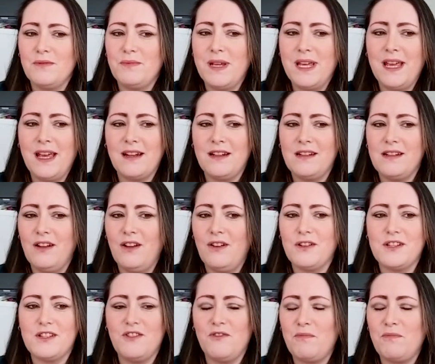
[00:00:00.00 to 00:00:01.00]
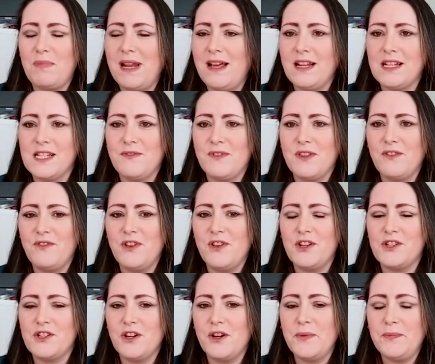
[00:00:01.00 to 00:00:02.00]
We had lots of plans for the
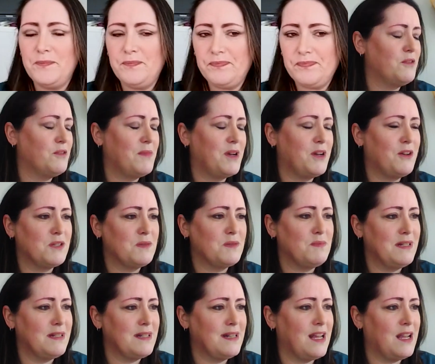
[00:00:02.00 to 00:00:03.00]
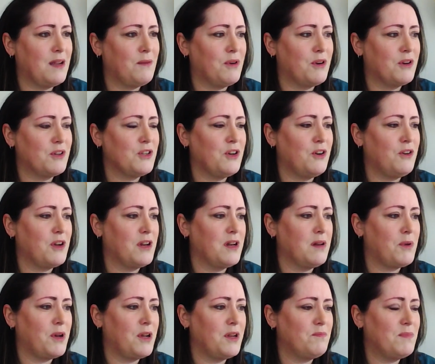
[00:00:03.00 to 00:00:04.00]
future. My husband and I were talking
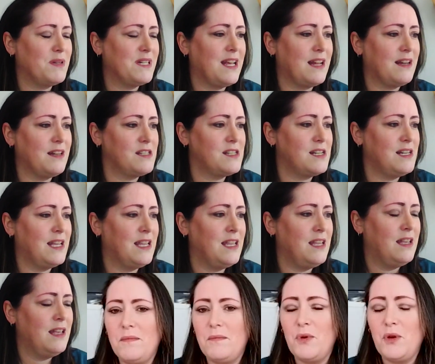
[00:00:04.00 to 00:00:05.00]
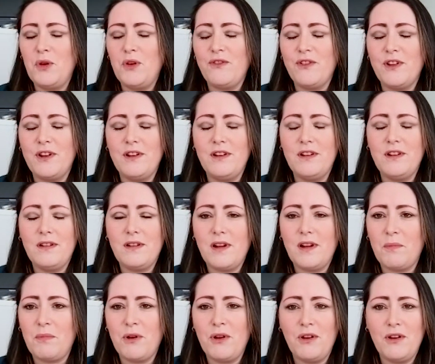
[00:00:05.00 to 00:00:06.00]
about potentially moving
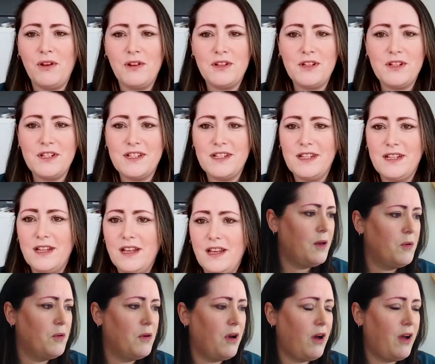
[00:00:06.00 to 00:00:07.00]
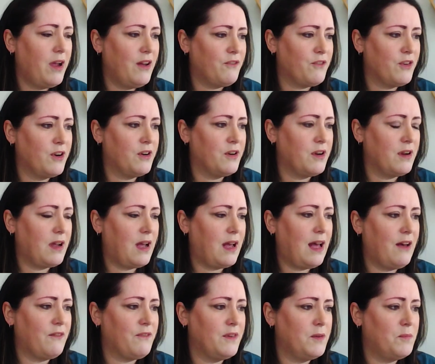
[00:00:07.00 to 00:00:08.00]
abroad. However,
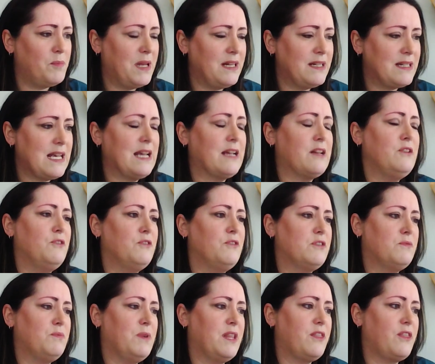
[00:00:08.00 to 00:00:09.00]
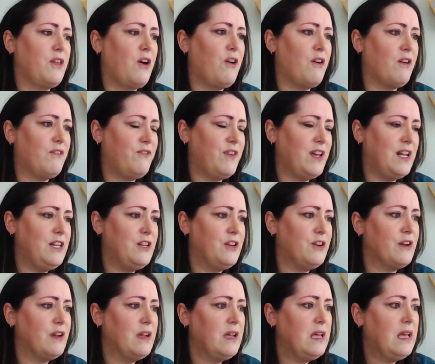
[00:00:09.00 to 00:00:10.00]
having been diagnosed with heart
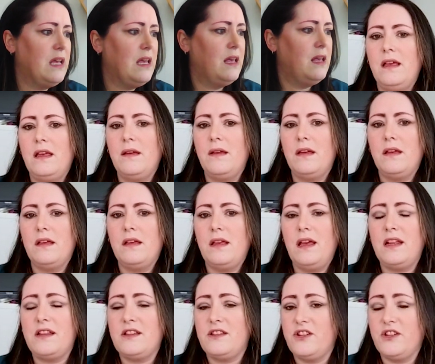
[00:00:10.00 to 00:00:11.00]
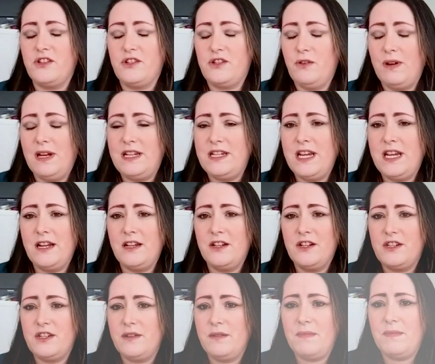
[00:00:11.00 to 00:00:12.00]
failure, it just totally
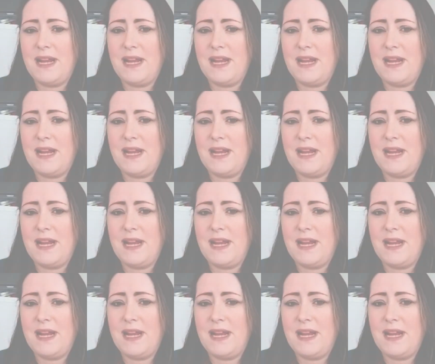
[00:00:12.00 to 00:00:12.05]
changed